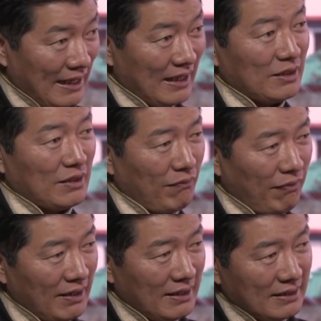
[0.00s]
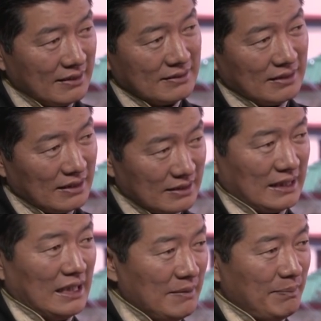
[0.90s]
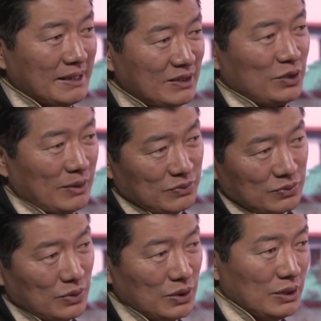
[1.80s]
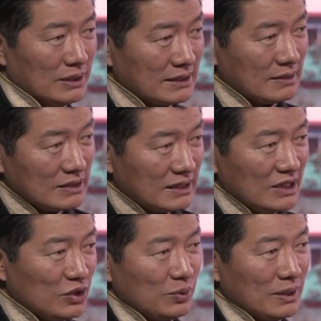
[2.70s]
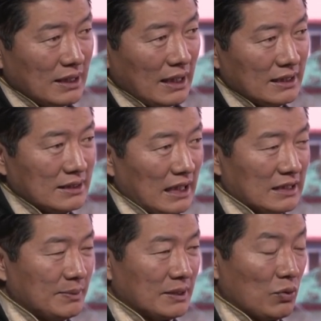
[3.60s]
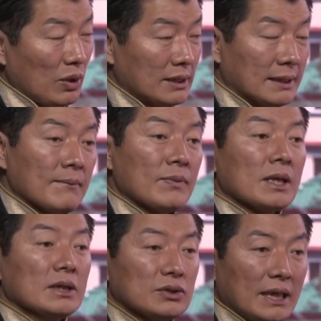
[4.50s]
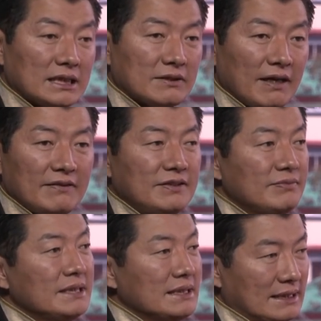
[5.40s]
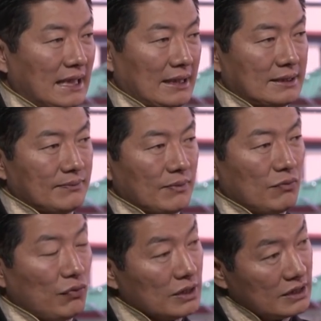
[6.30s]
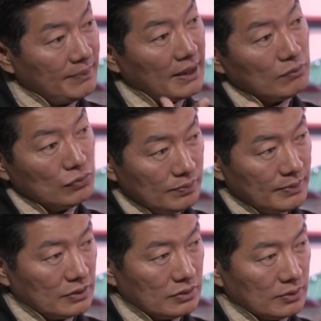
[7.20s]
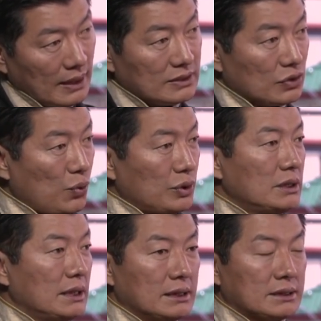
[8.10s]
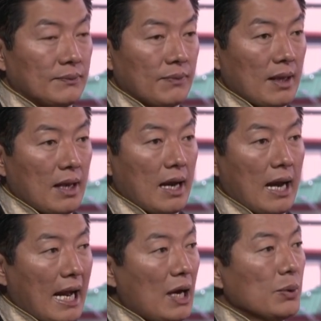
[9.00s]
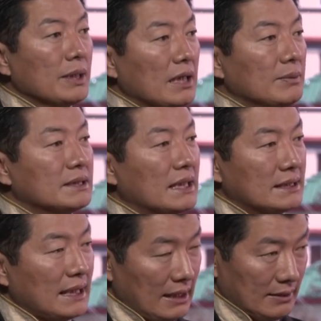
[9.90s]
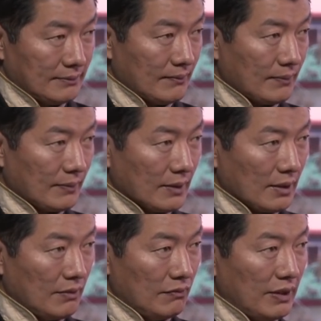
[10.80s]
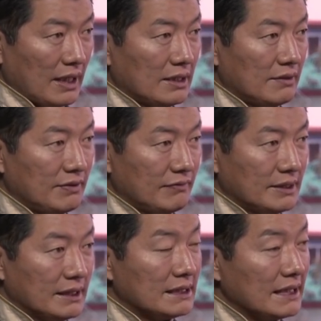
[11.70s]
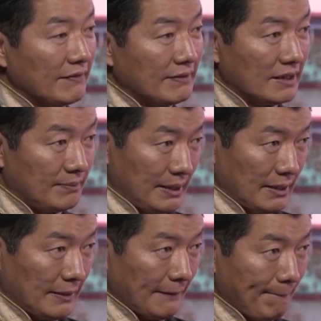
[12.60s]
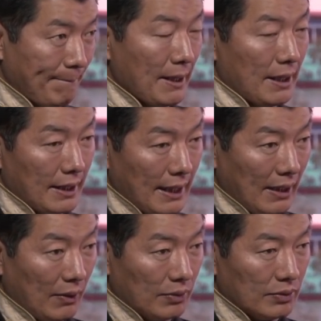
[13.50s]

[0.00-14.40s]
it, the funding, and daily basis, you have to see to it that it's as per the quality. So hence, 550 is that for the Tibetan movement too. And the question is, how can we sustain for another 50 years if need be? Now,